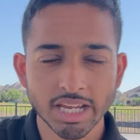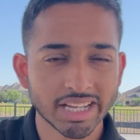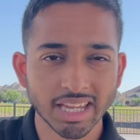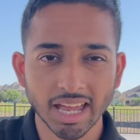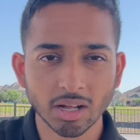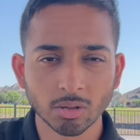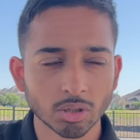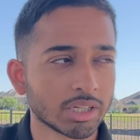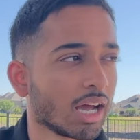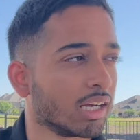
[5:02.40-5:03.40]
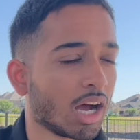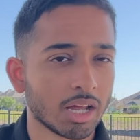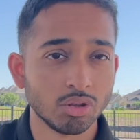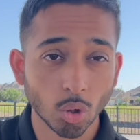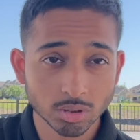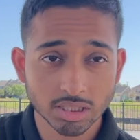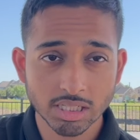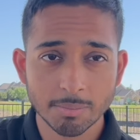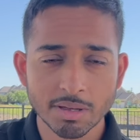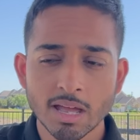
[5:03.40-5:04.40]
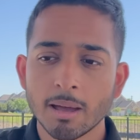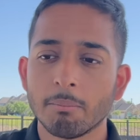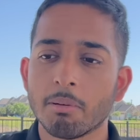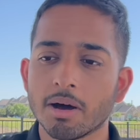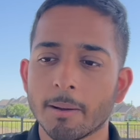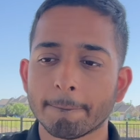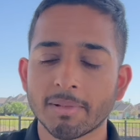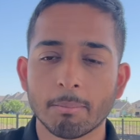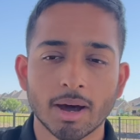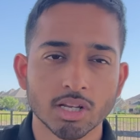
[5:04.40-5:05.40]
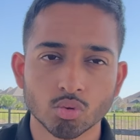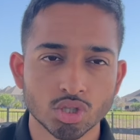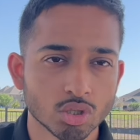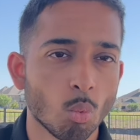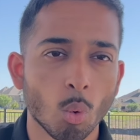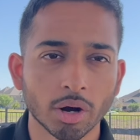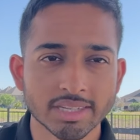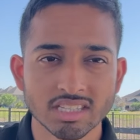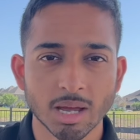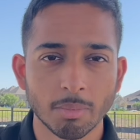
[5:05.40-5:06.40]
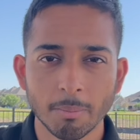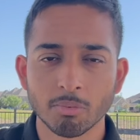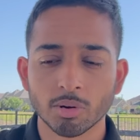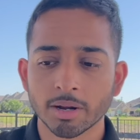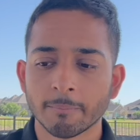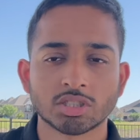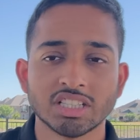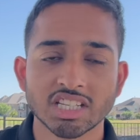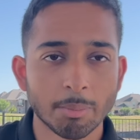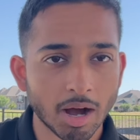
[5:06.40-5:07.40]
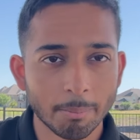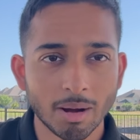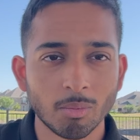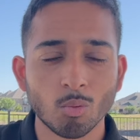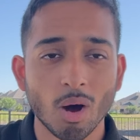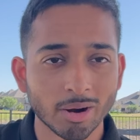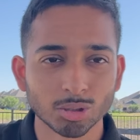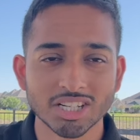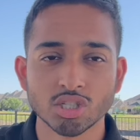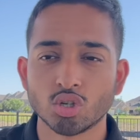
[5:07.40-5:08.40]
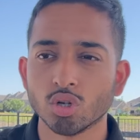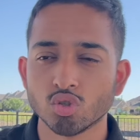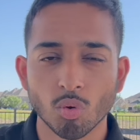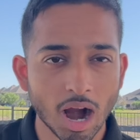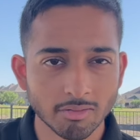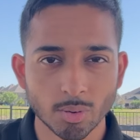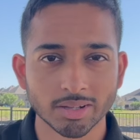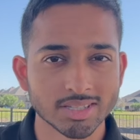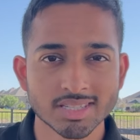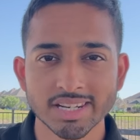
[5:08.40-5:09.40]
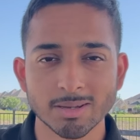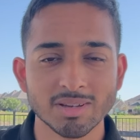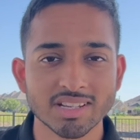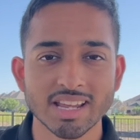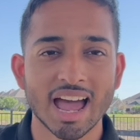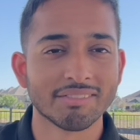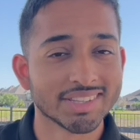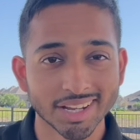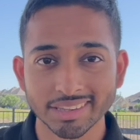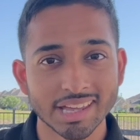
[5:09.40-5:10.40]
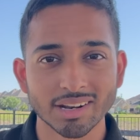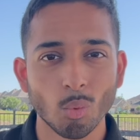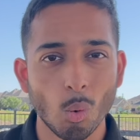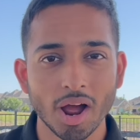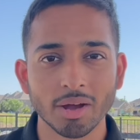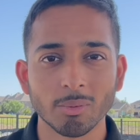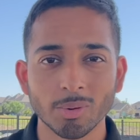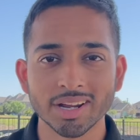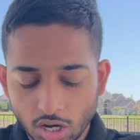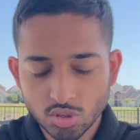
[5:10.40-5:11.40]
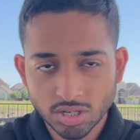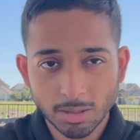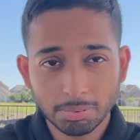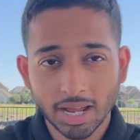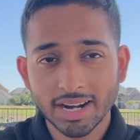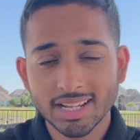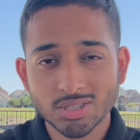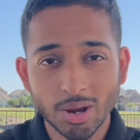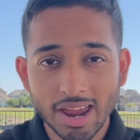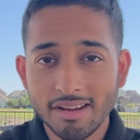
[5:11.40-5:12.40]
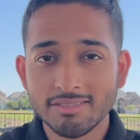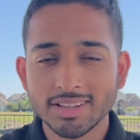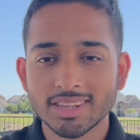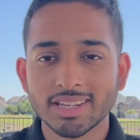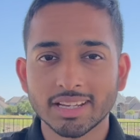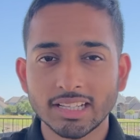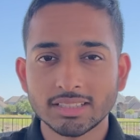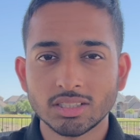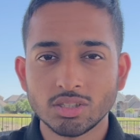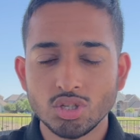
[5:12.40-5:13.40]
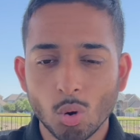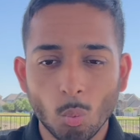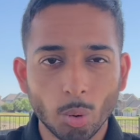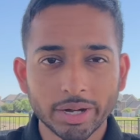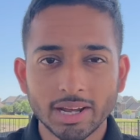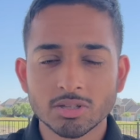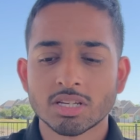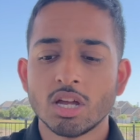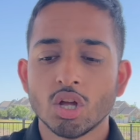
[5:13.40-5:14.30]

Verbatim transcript: take the L. Okay, I got no sleep, but I might as well just walk since I'm up, right? Since I'm up, I, why don't I just go drive around the city because I haven't done that in a while, right? And you can apply that to everything your workouts,